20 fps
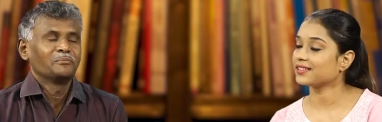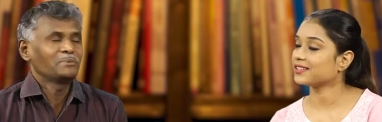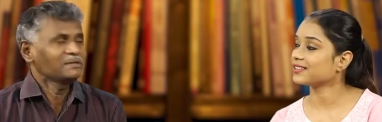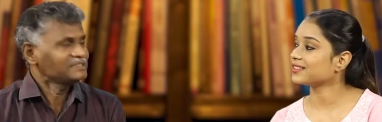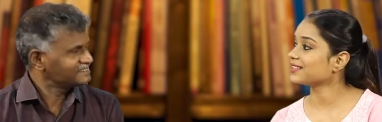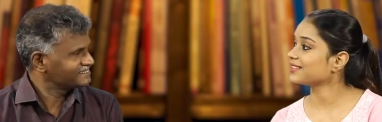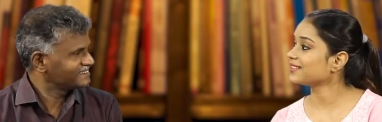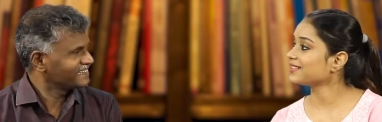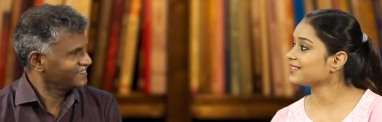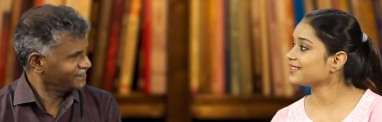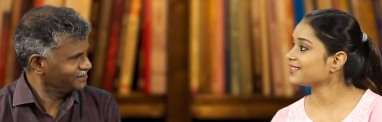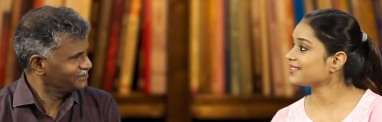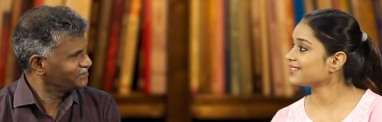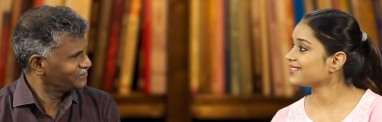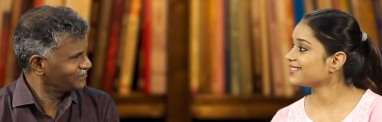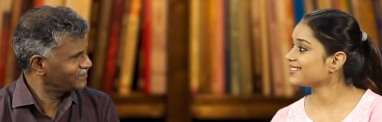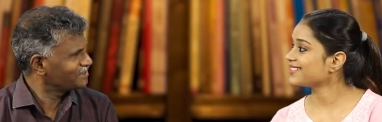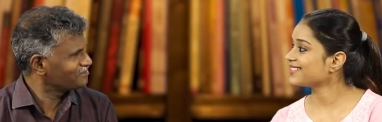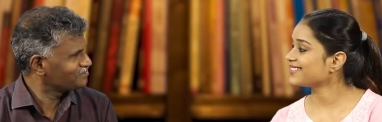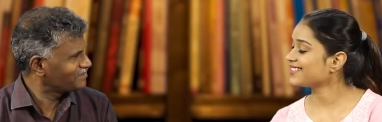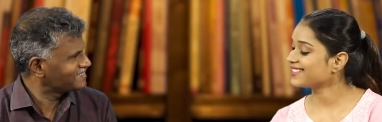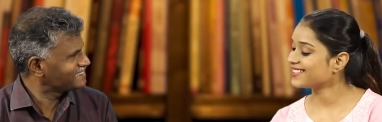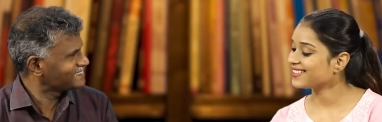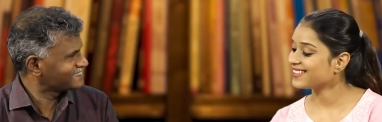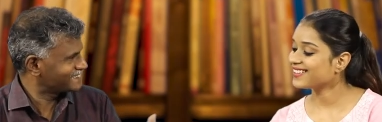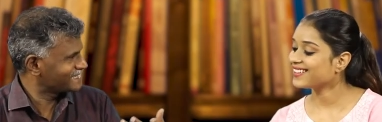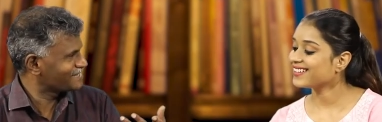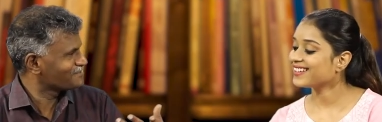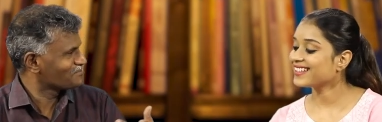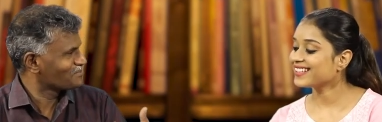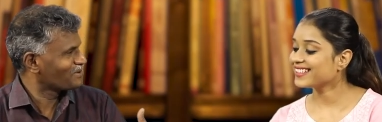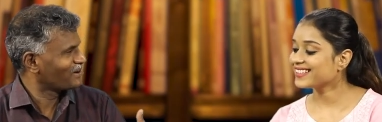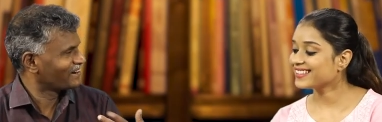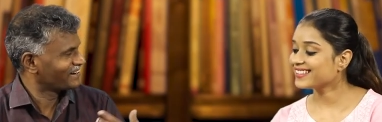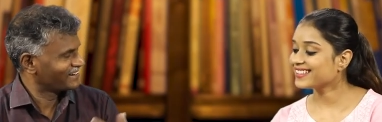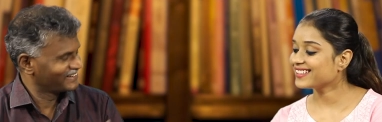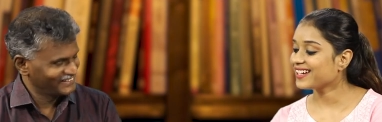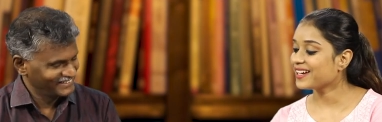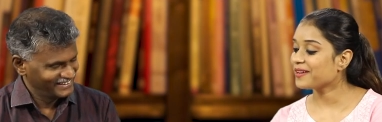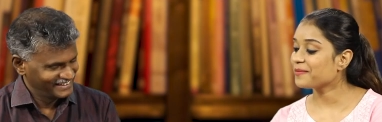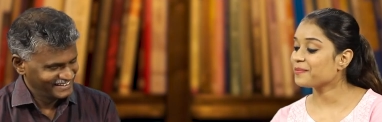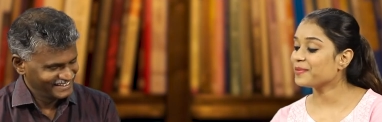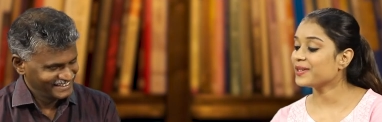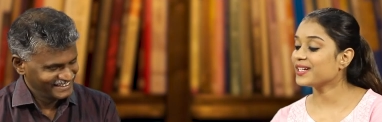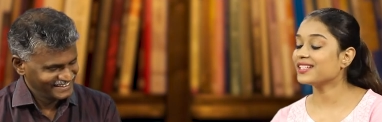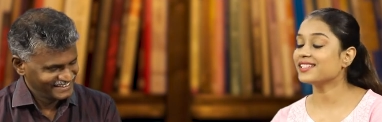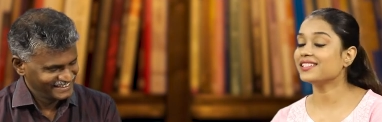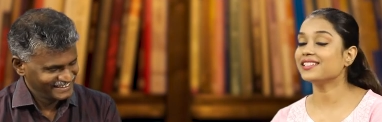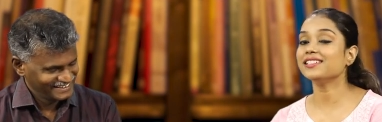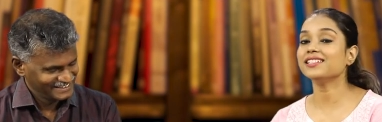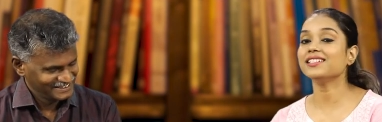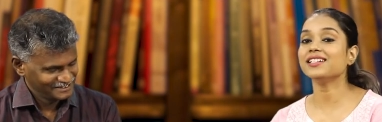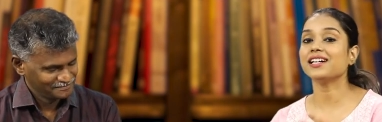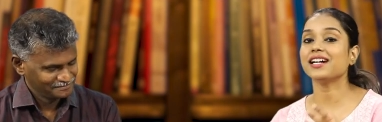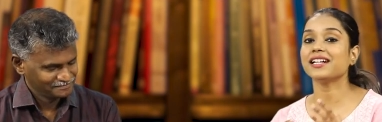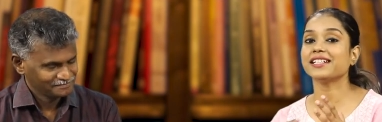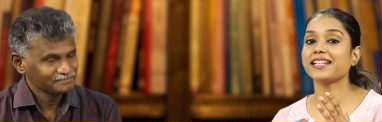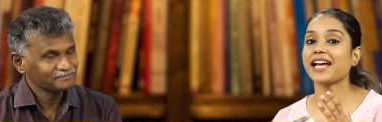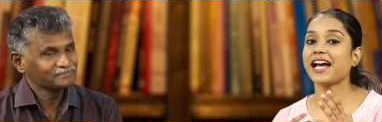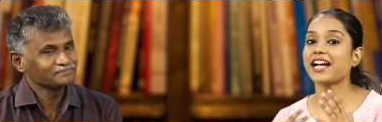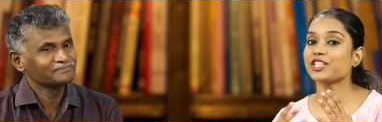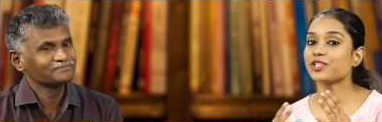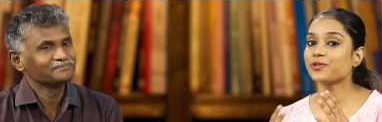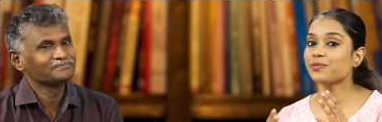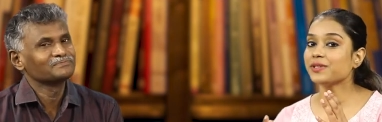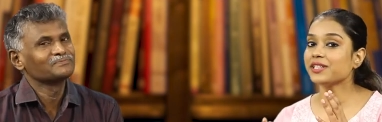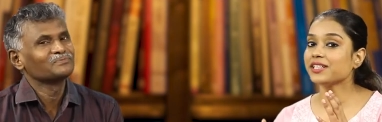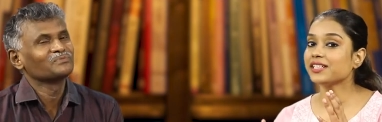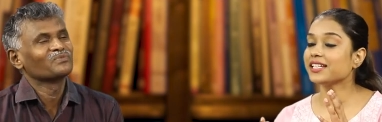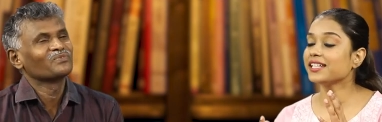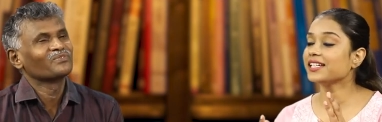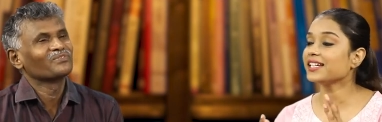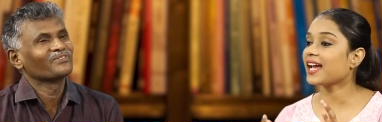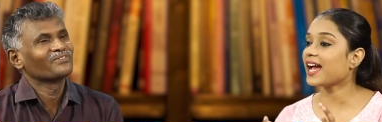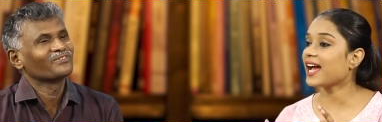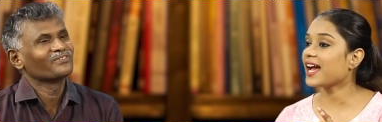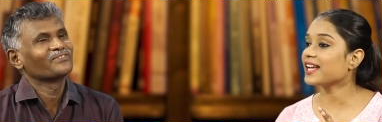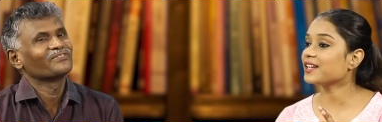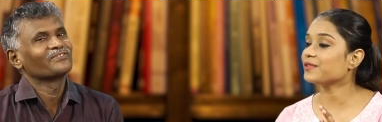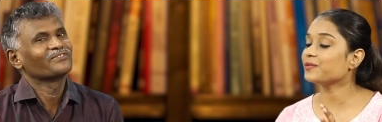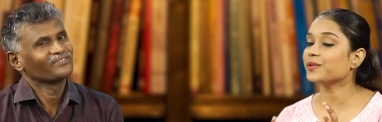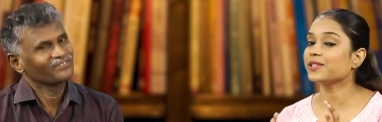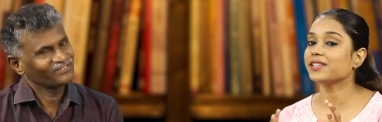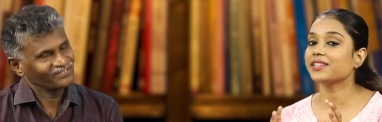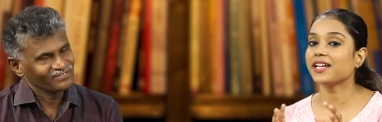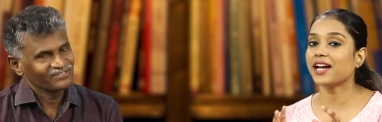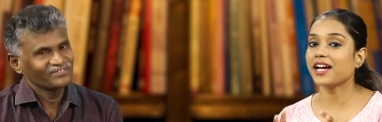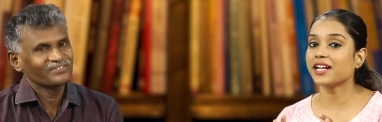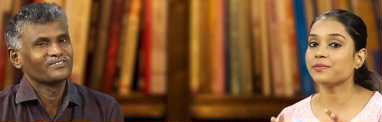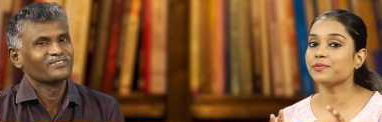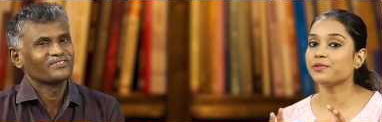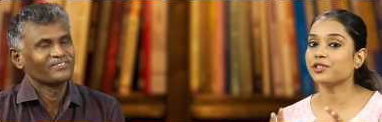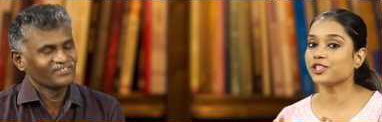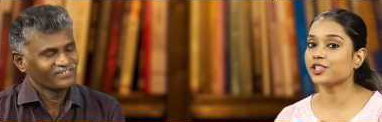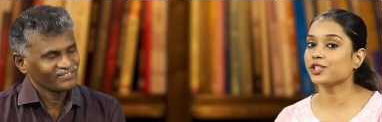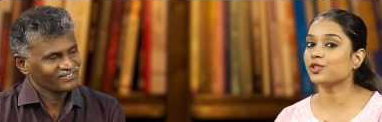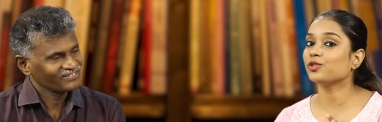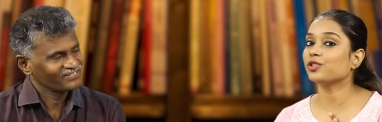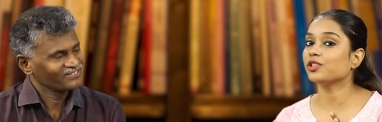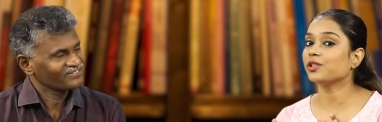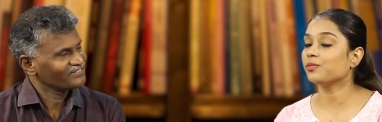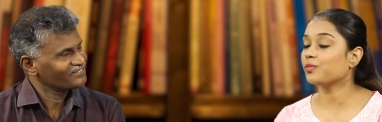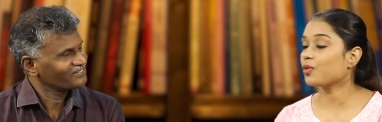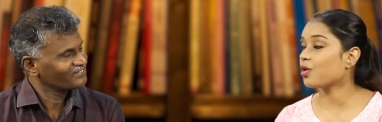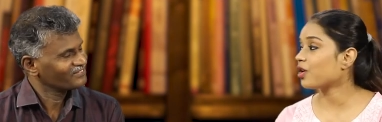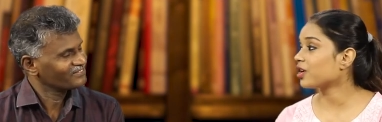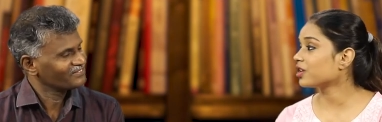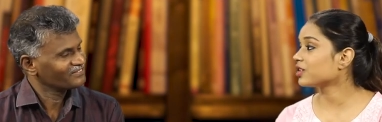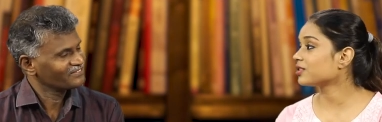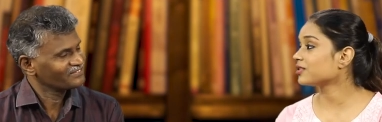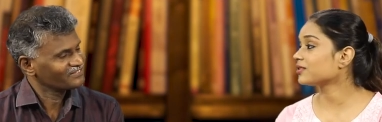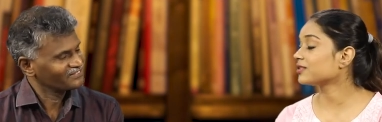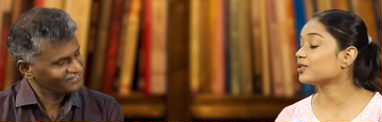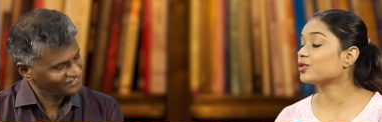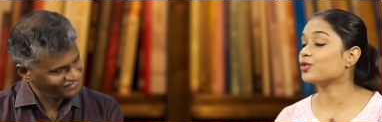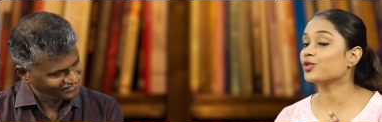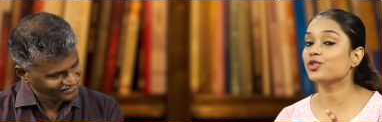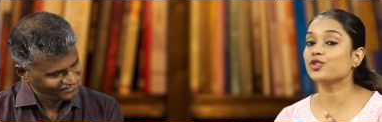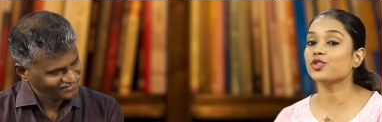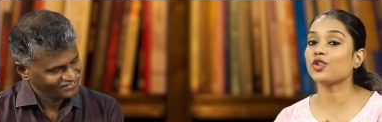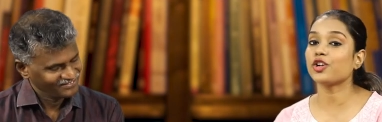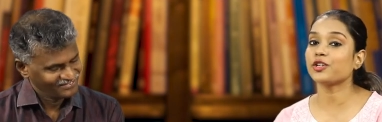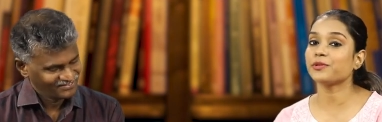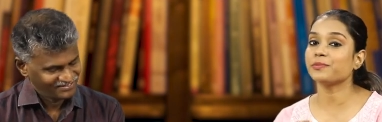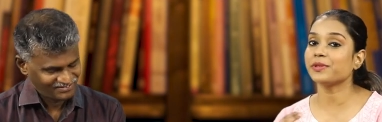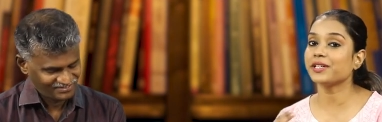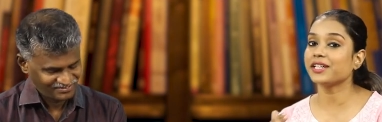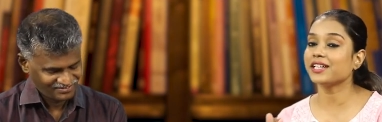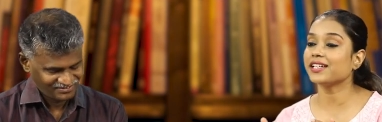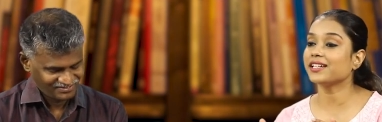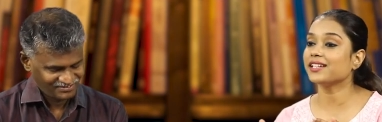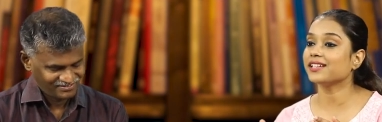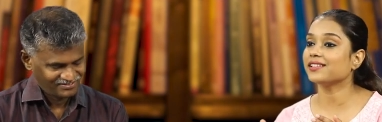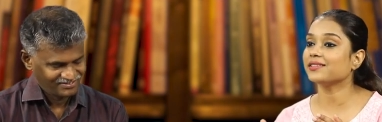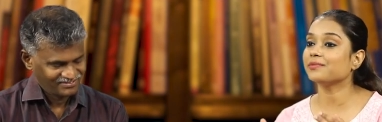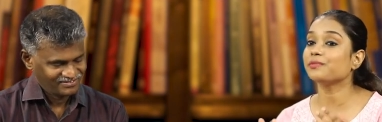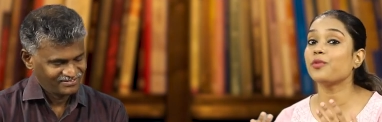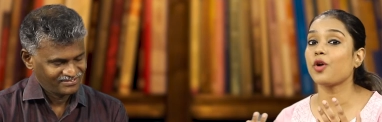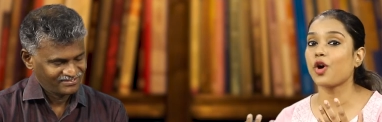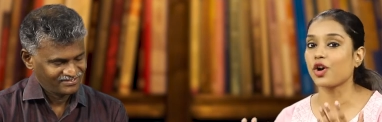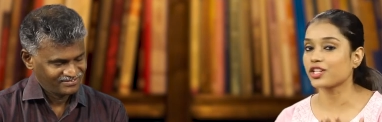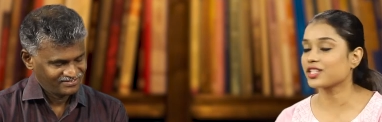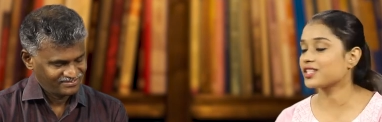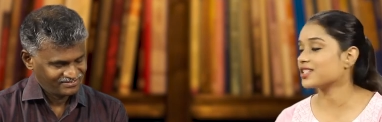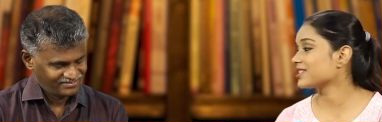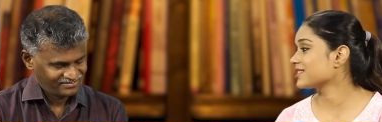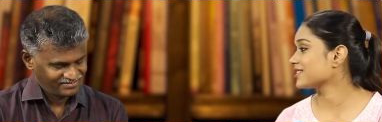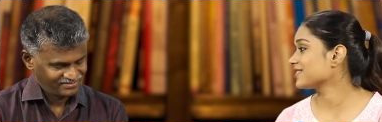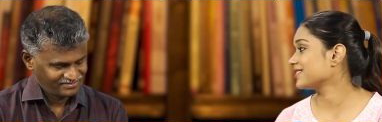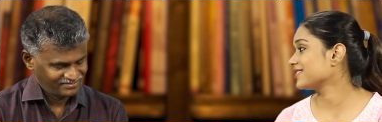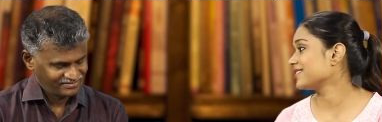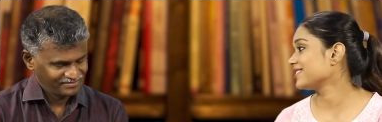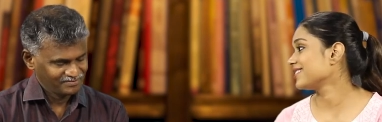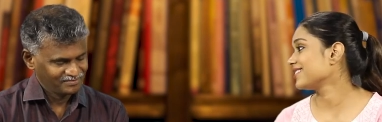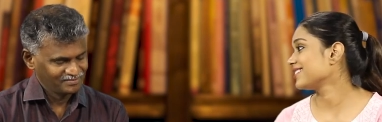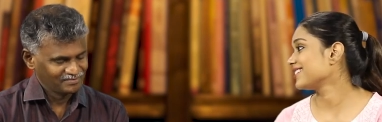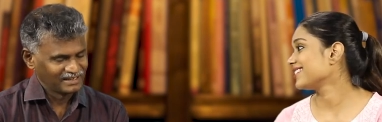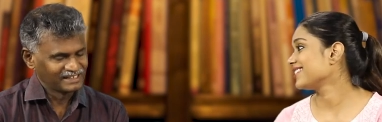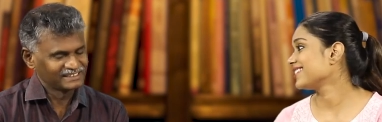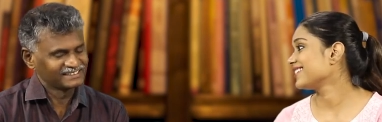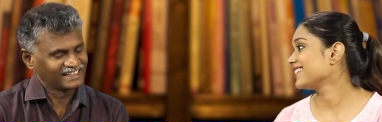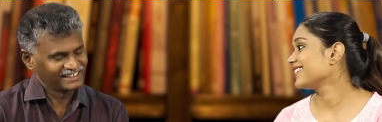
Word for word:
Speaker 1: But there are you can buy the same ball, no?
Speaker 2: But the attachment he had with that particular ball hmm. could not be bought
Speaker 1: by